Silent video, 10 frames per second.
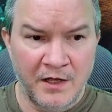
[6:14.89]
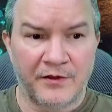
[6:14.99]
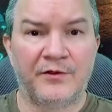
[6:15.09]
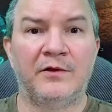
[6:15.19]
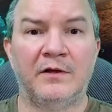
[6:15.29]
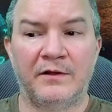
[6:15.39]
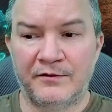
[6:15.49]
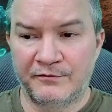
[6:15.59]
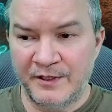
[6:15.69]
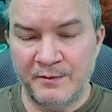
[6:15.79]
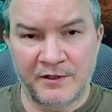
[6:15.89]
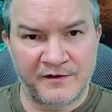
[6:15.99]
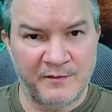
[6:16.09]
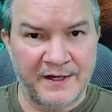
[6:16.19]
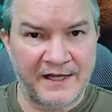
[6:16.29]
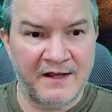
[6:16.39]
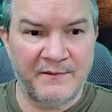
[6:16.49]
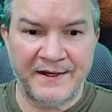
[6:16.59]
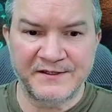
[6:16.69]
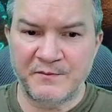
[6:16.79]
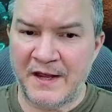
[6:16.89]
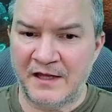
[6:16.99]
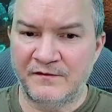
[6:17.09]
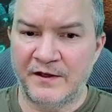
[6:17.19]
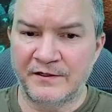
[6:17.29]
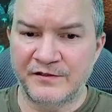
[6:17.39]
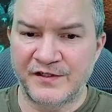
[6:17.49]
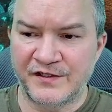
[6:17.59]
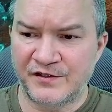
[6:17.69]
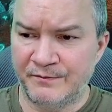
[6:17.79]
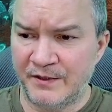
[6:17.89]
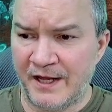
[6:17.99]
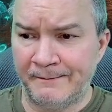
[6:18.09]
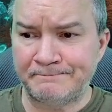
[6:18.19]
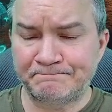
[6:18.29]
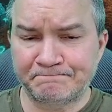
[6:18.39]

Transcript: the rebirth of my campaign as a Pathfinder system game.